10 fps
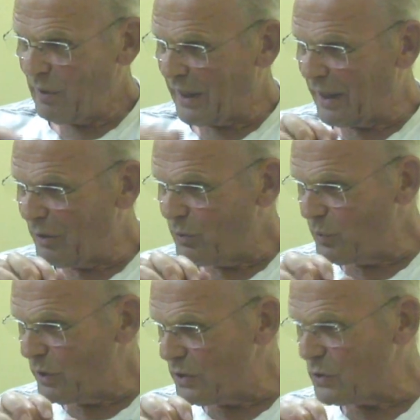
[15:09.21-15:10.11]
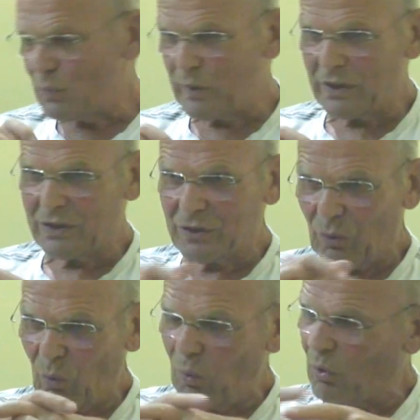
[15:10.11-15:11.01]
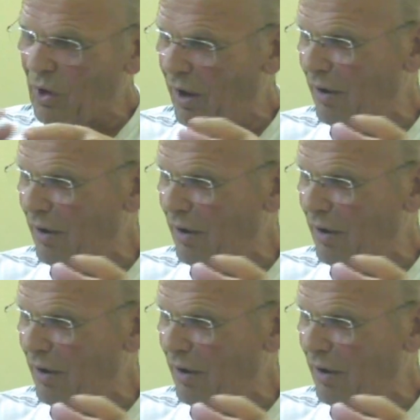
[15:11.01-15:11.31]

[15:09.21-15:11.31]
We can do this with all